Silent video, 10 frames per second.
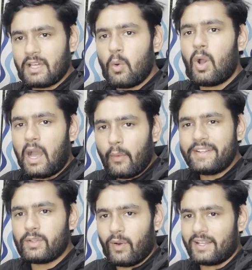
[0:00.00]
Now how
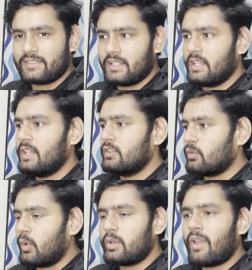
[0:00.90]
it works.
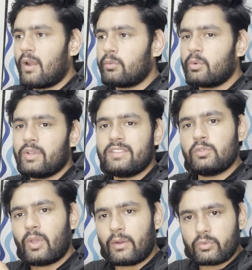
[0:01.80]
So what you have to do is
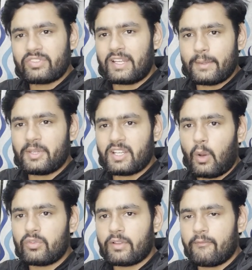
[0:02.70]
you have to set up it
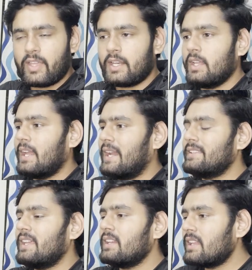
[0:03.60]
out somewhere,
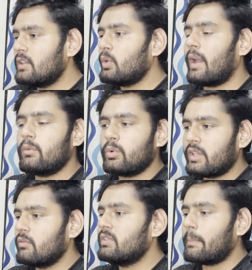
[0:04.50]
and then you have to
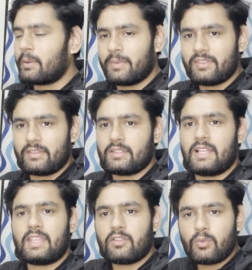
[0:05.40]
give the permissions.
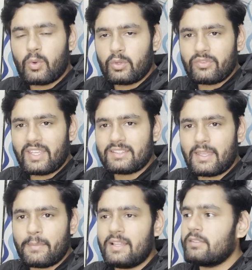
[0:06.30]
Like if you want to check the
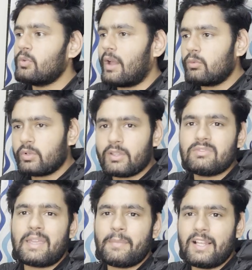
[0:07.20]
emails, you have to give
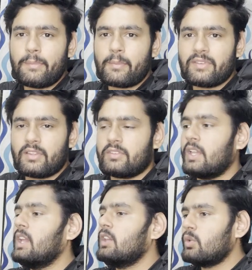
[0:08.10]
the email permissions.
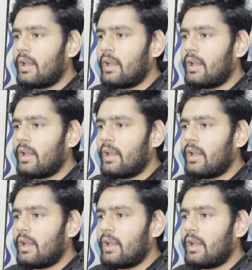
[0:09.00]
You